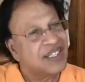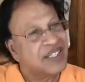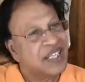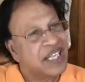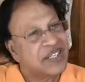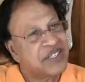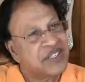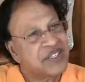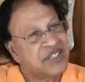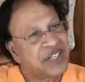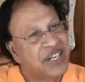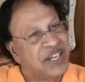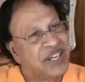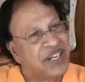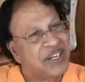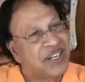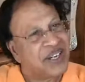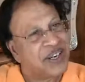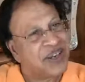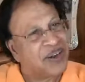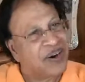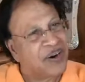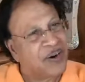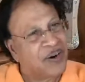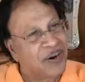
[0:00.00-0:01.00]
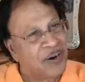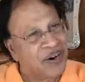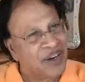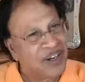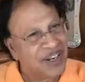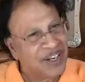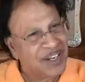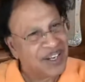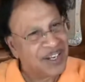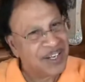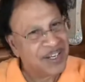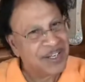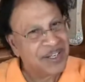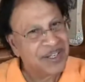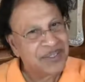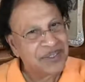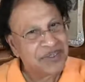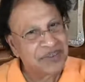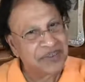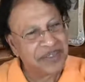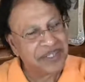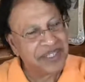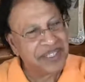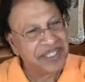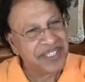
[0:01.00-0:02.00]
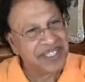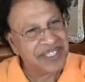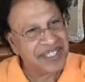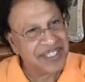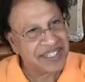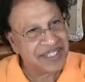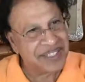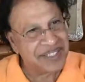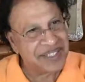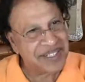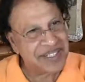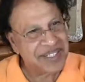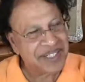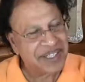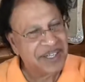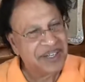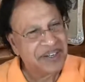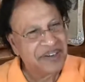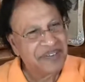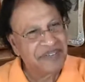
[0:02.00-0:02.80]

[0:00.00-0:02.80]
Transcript: they stayed along 20 years,